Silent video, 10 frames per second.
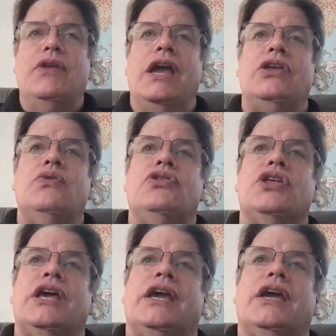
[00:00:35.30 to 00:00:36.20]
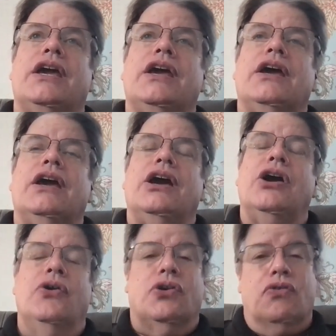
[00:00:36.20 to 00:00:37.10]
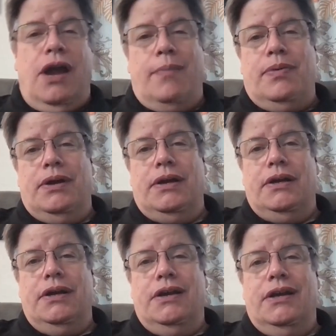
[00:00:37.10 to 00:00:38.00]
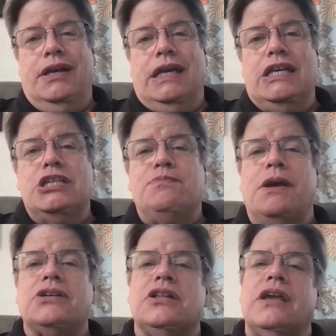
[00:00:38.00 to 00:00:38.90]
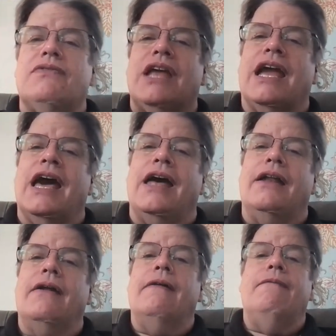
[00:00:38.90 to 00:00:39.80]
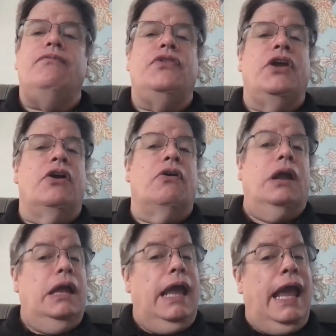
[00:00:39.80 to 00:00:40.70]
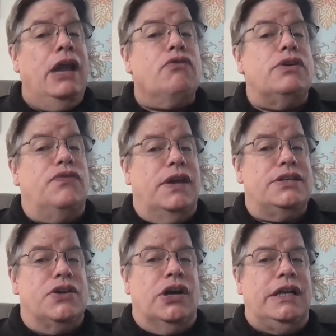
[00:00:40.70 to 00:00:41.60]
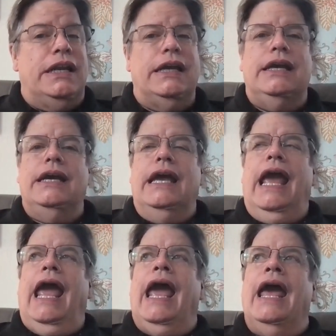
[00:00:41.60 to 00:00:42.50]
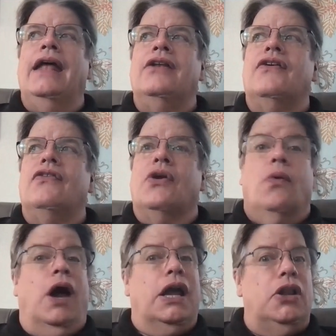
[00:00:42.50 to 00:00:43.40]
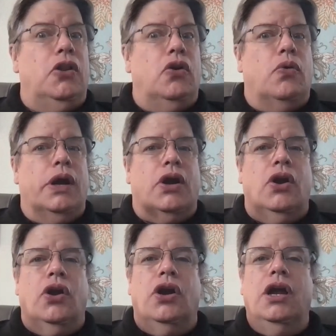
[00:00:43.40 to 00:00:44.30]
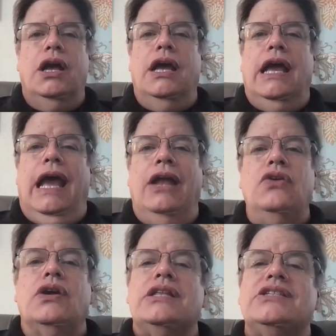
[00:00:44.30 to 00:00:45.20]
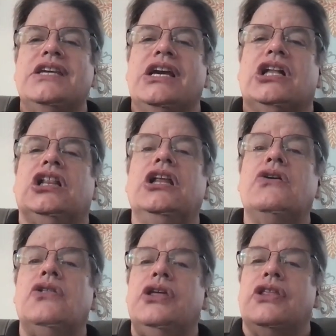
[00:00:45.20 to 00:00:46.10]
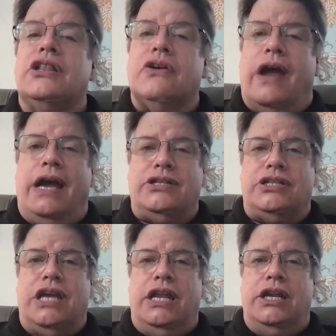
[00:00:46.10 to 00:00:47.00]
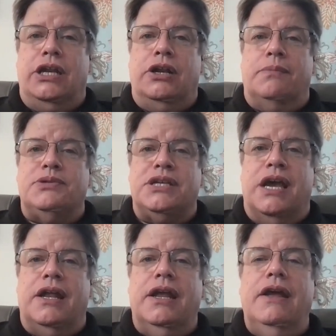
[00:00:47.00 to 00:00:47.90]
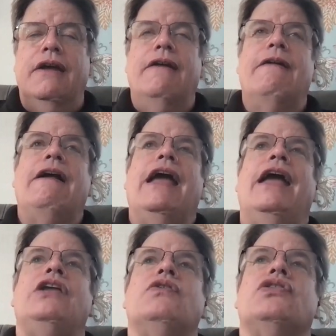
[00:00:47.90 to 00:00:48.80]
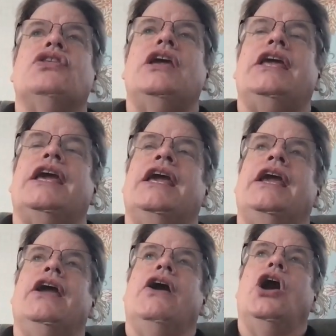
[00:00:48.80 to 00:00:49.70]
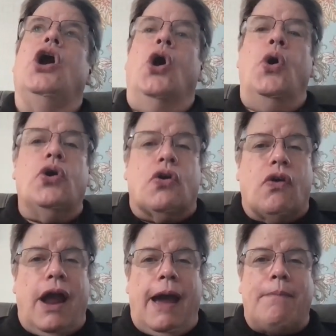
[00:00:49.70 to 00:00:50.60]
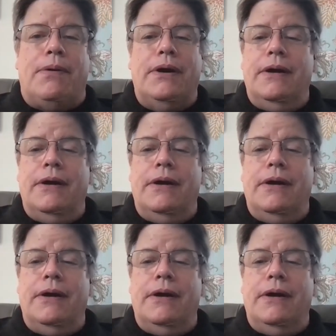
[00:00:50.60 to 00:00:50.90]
and you think, oh crap, especially if they got their angry face on and they're walking a little quicker and you can see clearly that they're agitated and upset. And you're thinking, oh crap,